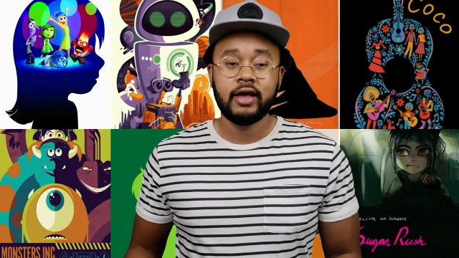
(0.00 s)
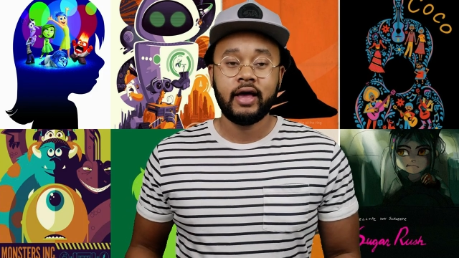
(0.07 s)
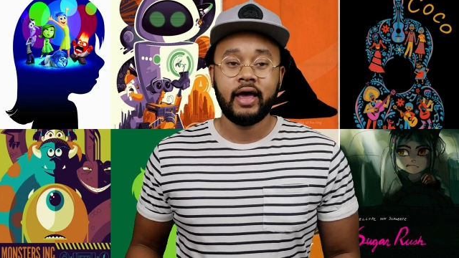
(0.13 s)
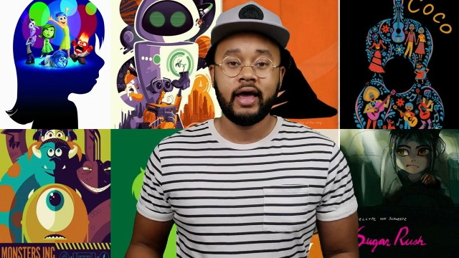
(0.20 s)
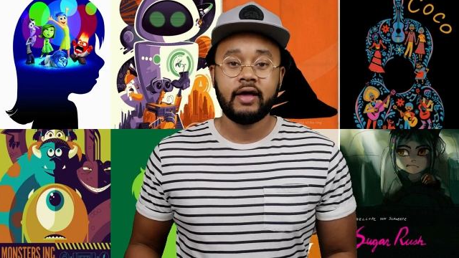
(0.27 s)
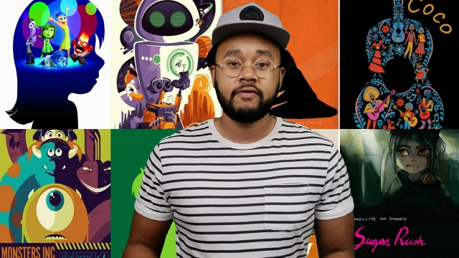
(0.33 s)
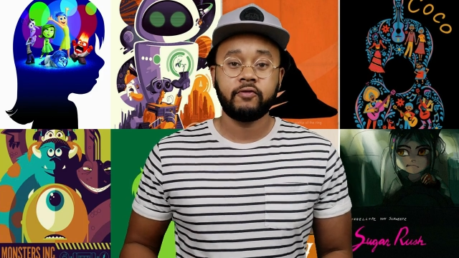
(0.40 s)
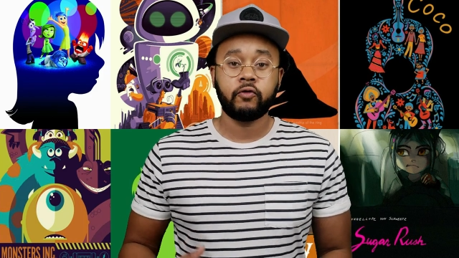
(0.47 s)

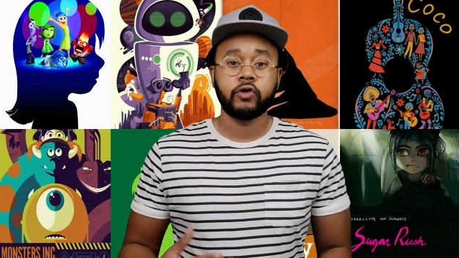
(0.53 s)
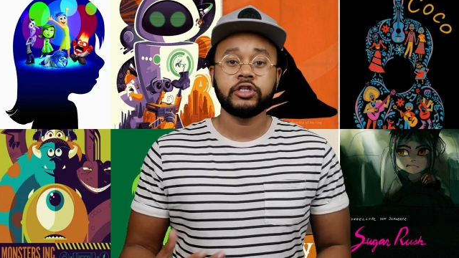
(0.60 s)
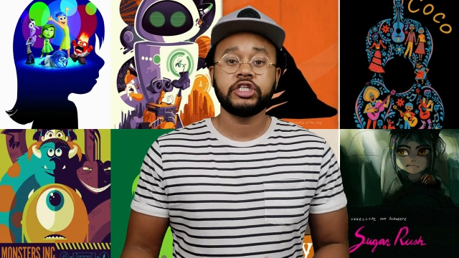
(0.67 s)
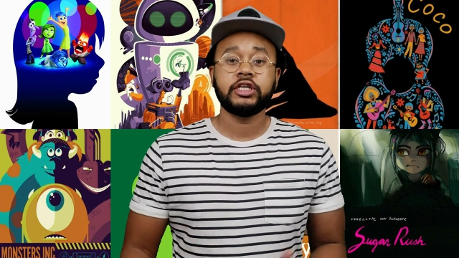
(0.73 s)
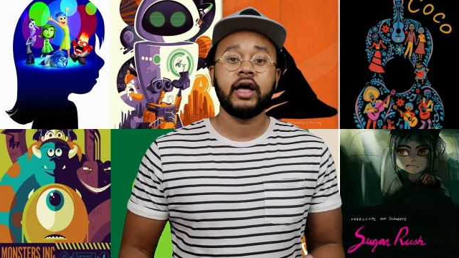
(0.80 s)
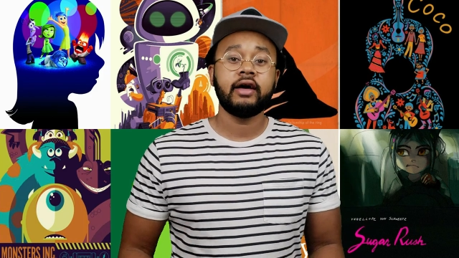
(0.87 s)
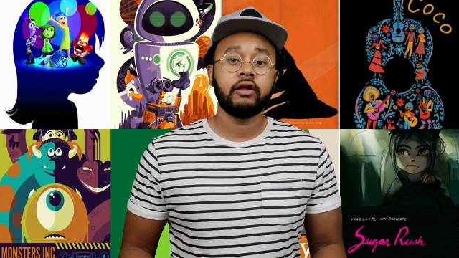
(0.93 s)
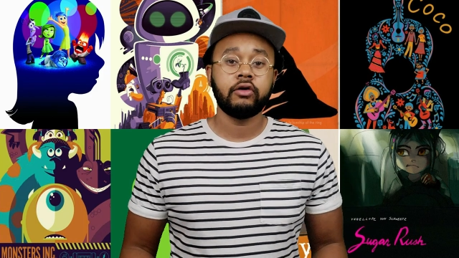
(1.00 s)
and
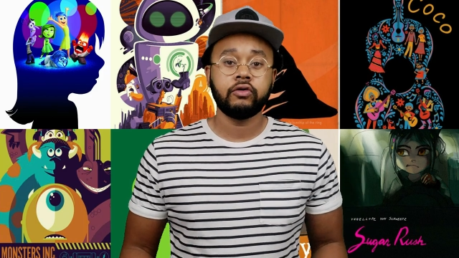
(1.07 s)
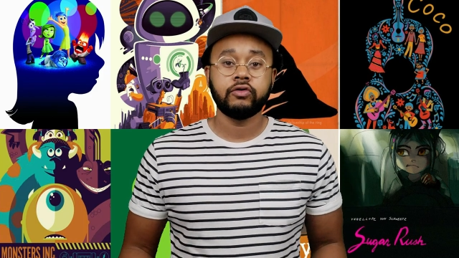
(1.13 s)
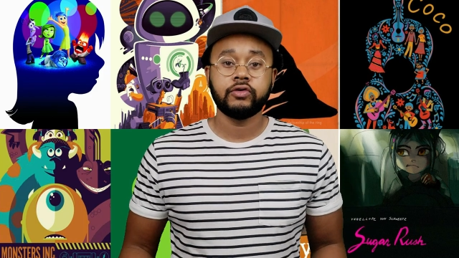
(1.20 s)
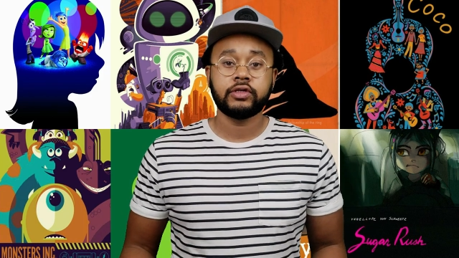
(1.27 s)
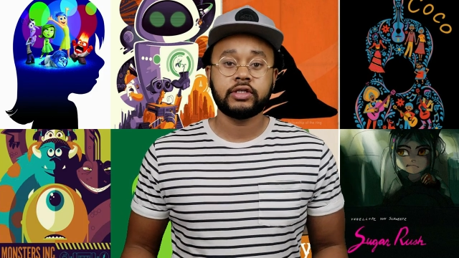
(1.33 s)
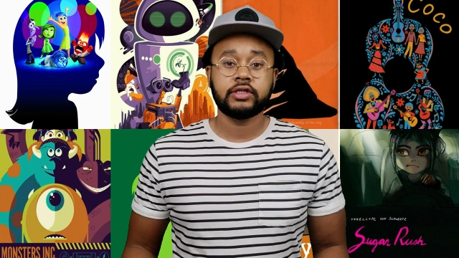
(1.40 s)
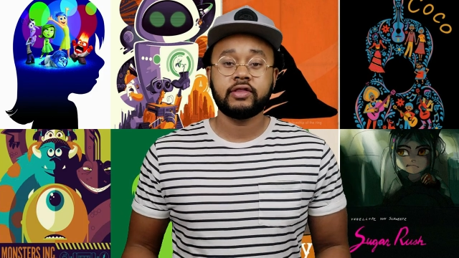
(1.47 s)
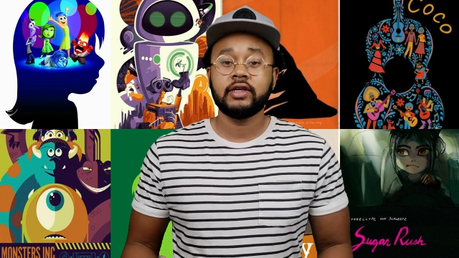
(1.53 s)

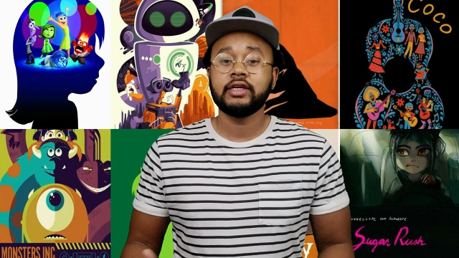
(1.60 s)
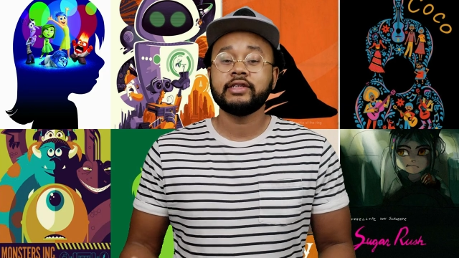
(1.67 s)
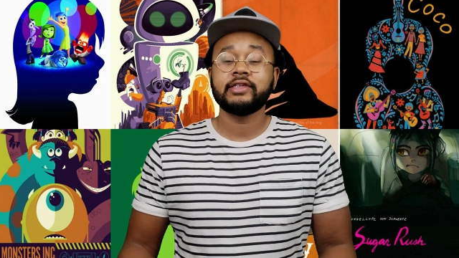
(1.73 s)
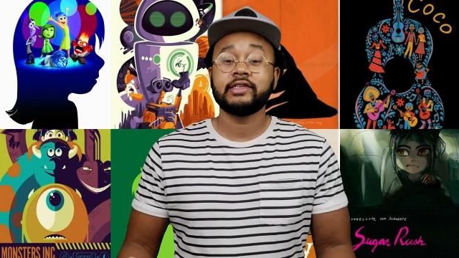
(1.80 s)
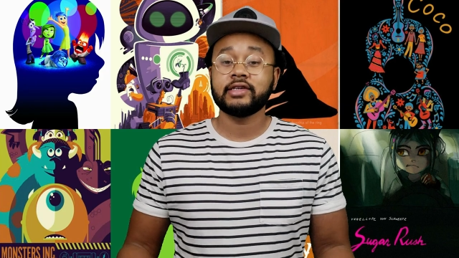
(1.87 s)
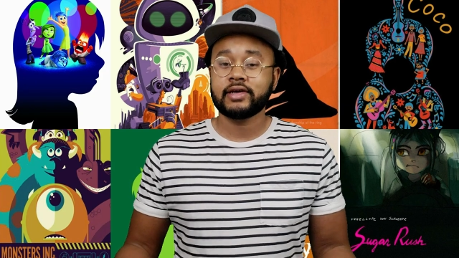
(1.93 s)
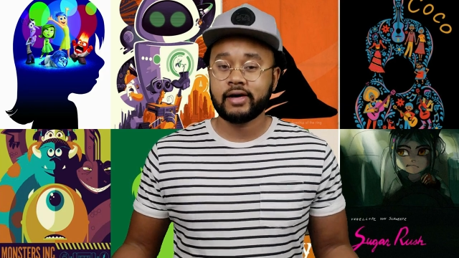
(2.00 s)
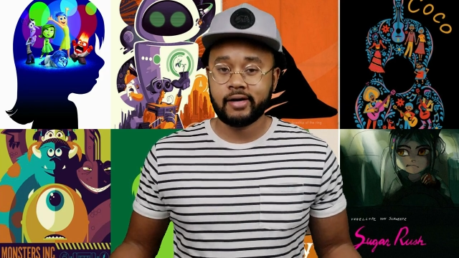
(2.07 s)
foreshadows things
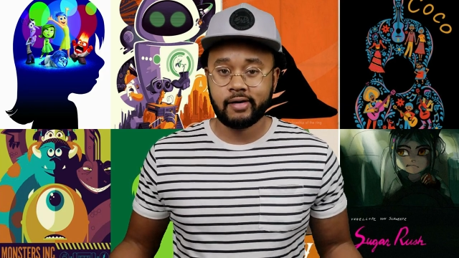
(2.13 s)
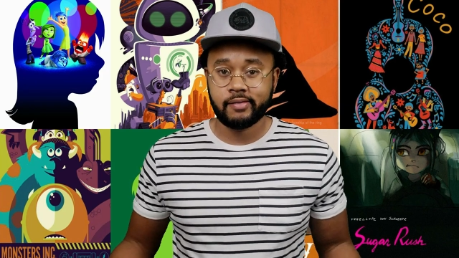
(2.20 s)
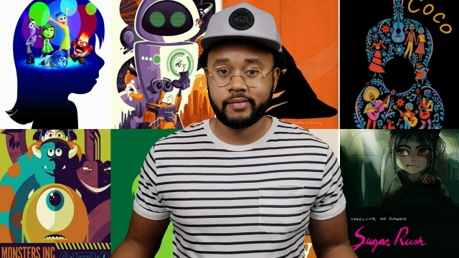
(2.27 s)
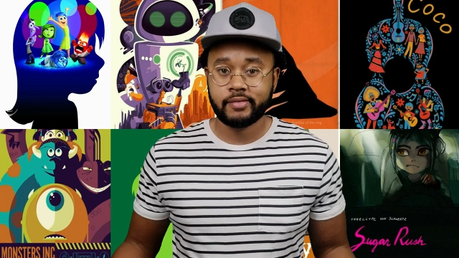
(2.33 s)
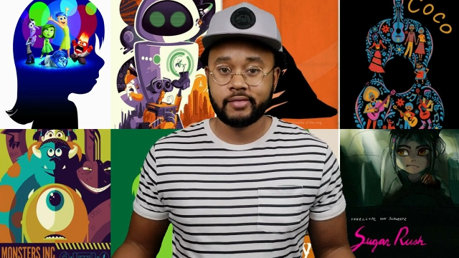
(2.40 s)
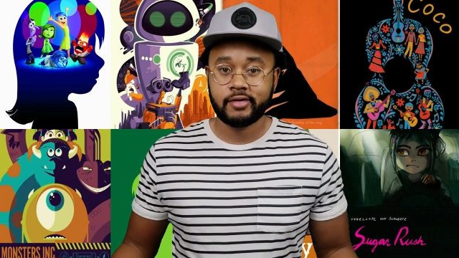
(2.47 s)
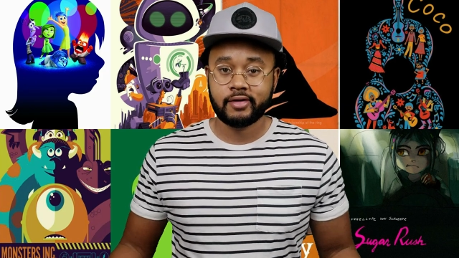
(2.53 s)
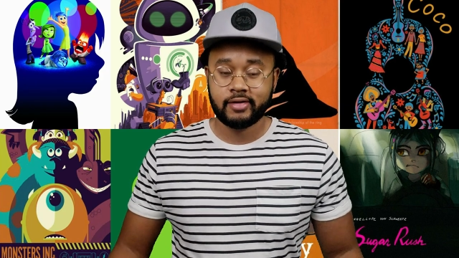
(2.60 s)
to
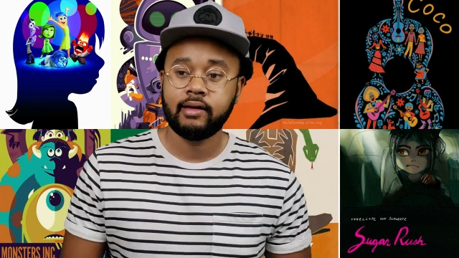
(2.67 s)
come.